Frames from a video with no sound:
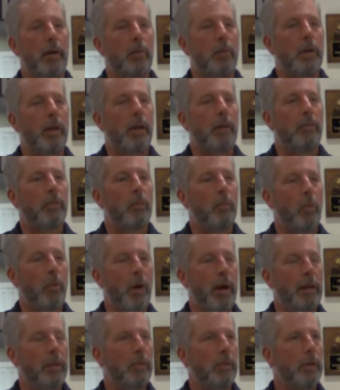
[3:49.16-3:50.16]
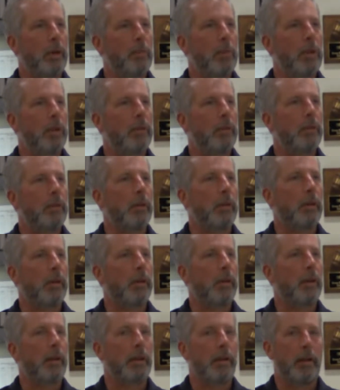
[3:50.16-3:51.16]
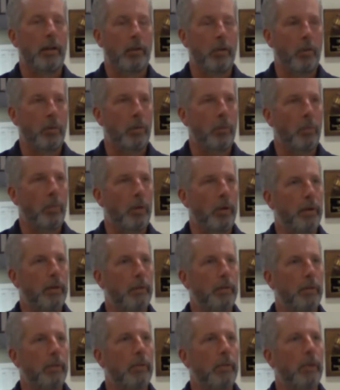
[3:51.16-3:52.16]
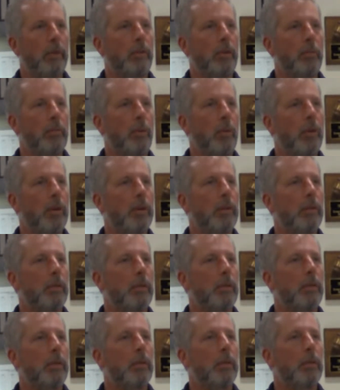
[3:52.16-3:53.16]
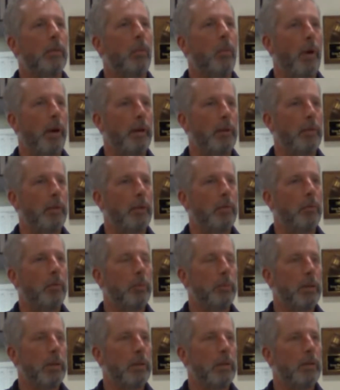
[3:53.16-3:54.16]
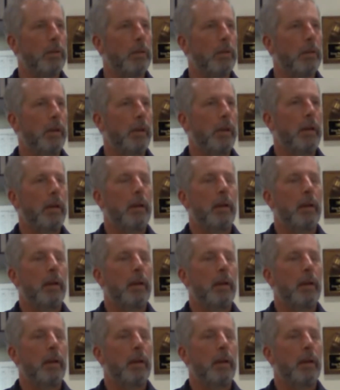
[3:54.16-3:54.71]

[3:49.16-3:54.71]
We have some wines coming. Again, a local one is the Sunset Point Winery will be here.